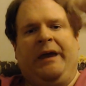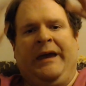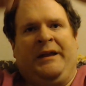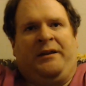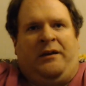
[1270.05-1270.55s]

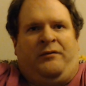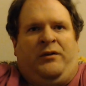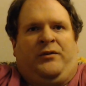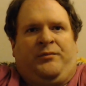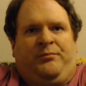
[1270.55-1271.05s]
and if
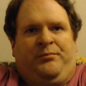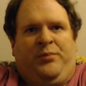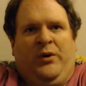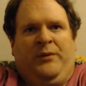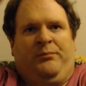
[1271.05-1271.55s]
you
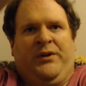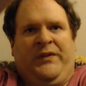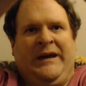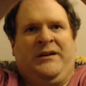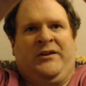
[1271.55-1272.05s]
put
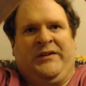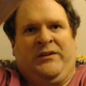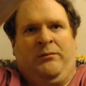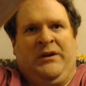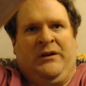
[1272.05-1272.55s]
that as like
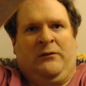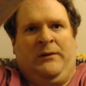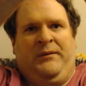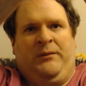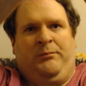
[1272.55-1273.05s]
the middle, or
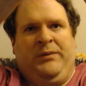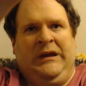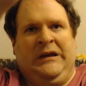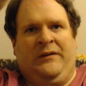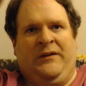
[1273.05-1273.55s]
maybe the
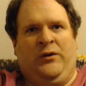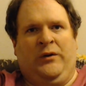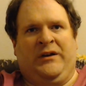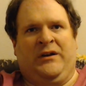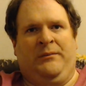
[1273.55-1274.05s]
peak, and then
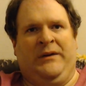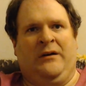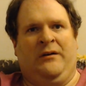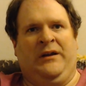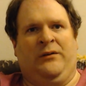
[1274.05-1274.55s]
you come
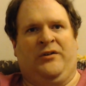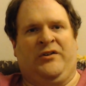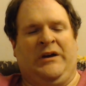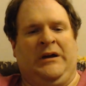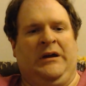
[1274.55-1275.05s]
down on either
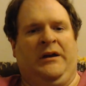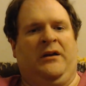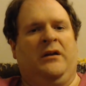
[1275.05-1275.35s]
side,